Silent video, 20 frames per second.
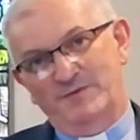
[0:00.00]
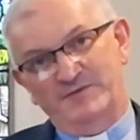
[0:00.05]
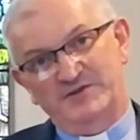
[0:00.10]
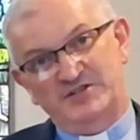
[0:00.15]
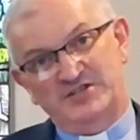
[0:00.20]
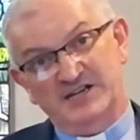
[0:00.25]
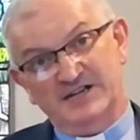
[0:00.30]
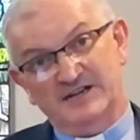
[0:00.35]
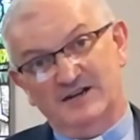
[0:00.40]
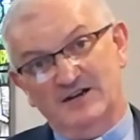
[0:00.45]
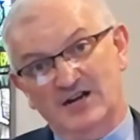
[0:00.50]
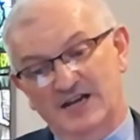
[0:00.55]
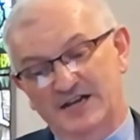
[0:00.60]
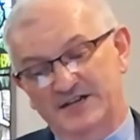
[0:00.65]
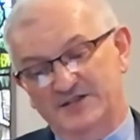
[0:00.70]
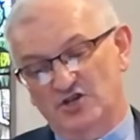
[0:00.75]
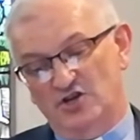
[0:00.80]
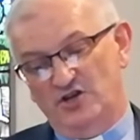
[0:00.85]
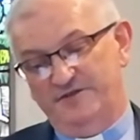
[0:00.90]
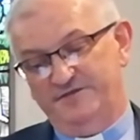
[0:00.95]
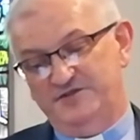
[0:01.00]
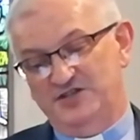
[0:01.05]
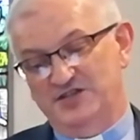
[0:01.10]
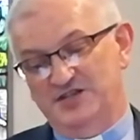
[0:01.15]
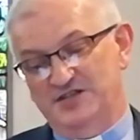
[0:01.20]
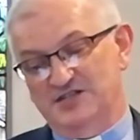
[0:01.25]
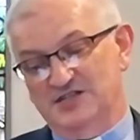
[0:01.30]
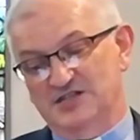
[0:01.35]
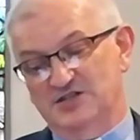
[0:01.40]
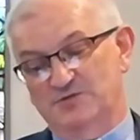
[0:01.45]
It's when we take our eyes
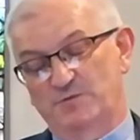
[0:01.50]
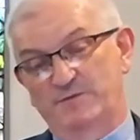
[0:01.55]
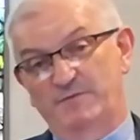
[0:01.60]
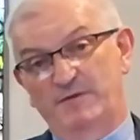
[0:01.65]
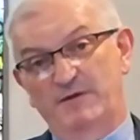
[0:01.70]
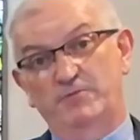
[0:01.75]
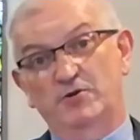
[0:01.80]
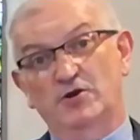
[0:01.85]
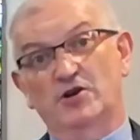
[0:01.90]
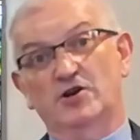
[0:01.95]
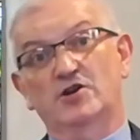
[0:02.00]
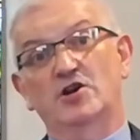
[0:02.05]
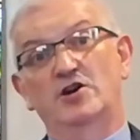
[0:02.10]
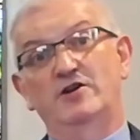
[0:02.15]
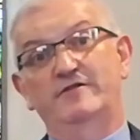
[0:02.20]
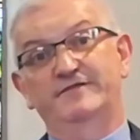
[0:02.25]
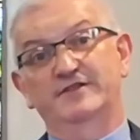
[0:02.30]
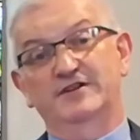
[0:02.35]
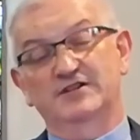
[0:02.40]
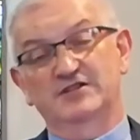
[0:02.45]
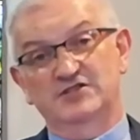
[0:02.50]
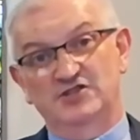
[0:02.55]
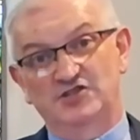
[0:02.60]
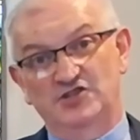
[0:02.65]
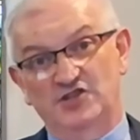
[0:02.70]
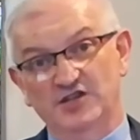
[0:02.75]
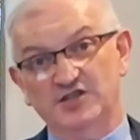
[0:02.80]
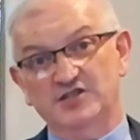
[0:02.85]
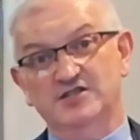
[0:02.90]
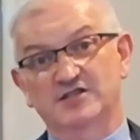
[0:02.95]
off Jesus, when we put our
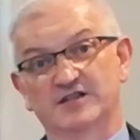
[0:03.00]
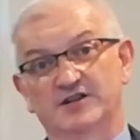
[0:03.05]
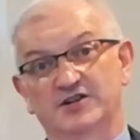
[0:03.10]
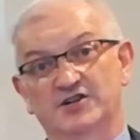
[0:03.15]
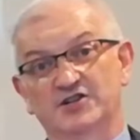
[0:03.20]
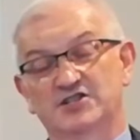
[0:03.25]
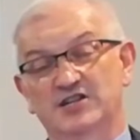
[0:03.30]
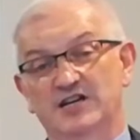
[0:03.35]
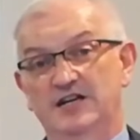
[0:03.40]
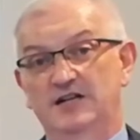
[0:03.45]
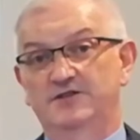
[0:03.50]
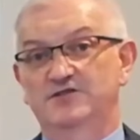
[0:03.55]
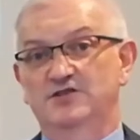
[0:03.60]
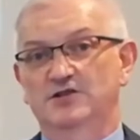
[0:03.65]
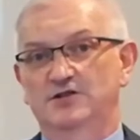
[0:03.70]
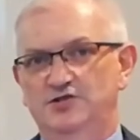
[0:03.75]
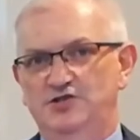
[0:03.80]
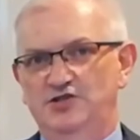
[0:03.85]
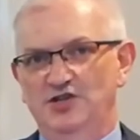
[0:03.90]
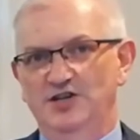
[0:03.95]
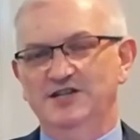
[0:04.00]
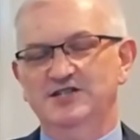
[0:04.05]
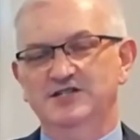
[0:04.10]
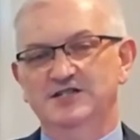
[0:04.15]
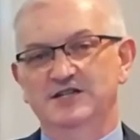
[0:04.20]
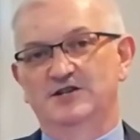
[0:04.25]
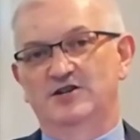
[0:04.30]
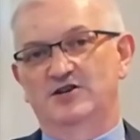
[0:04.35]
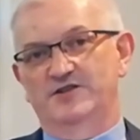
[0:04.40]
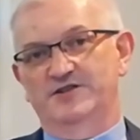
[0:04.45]
confidence just in ourselves or
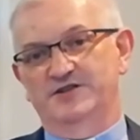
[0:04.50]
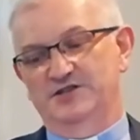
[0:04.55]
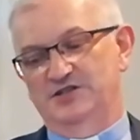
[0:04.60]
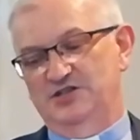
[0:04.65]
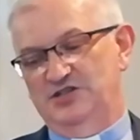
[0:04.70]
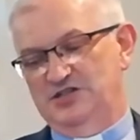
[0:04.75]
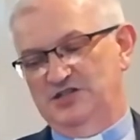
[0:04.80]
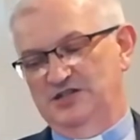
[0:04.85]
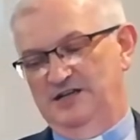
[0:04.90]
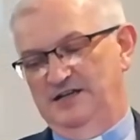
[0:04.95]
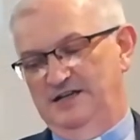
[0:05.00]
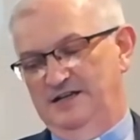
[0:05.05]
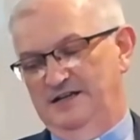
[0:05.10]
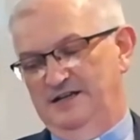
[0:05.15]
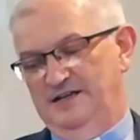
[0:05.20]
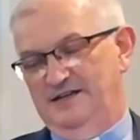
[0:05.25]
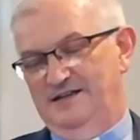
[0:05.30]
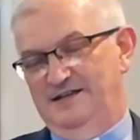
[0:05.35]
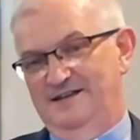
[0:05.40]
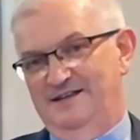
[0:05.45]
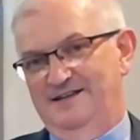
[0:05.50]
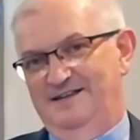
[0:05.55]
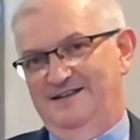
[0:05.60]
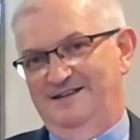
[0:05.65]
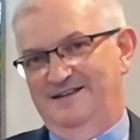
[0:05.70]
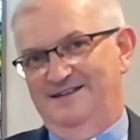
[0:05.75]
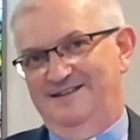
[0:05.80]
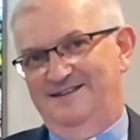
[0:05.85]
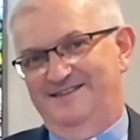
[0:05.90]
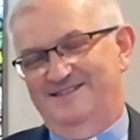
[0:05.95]
just in others,
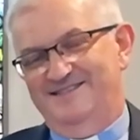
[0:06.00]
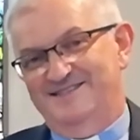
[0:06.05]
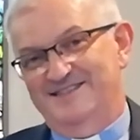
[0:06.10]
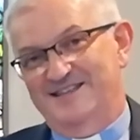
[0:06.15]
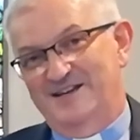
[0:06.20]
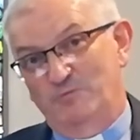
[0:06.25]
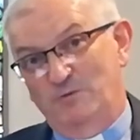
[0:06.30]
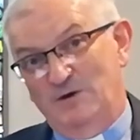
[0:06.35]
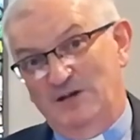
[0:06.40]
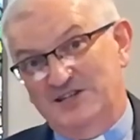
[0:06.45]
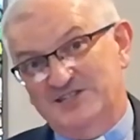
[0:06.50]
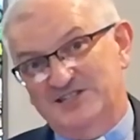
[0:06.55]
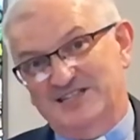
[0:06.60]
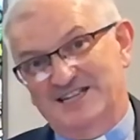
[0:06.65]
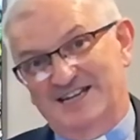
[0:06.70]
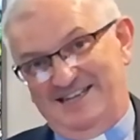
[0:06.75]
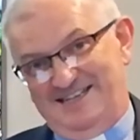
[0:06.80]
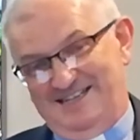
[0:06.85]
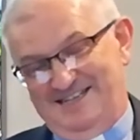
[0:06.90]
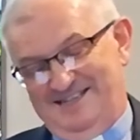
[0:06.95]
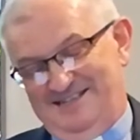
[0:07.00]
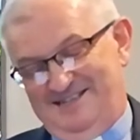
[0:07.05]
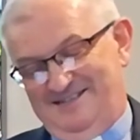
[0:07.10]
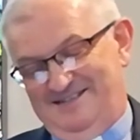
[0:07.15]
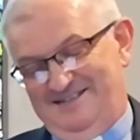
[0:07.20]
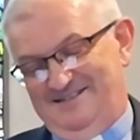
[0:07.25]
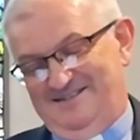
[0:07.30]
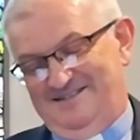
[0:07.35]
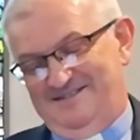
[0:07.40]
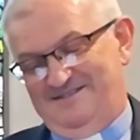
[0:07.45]
that we'll
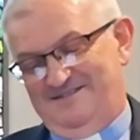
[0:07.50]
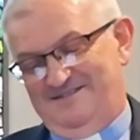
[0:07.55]
sink.